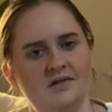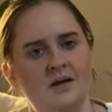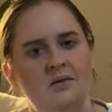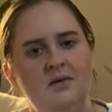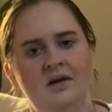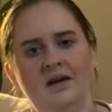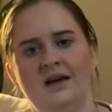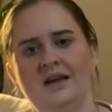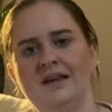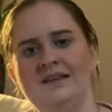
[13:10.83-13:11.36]
I'm
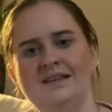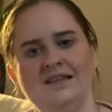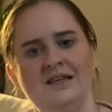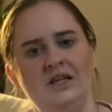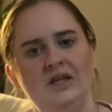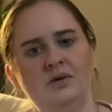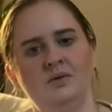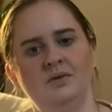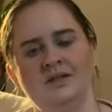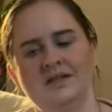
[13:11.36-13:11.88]
going to
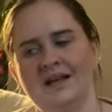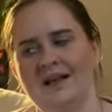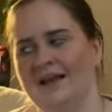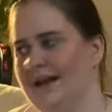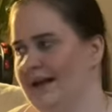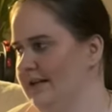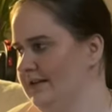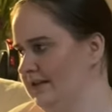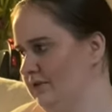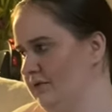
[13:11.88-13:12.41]
continue until I
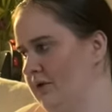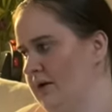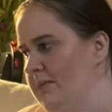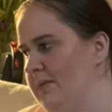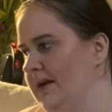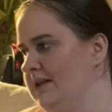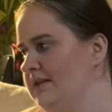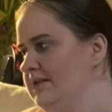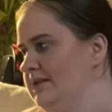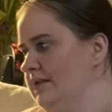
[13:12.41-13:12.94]
guess a
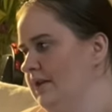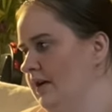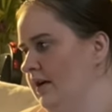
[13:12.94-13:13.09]
romance.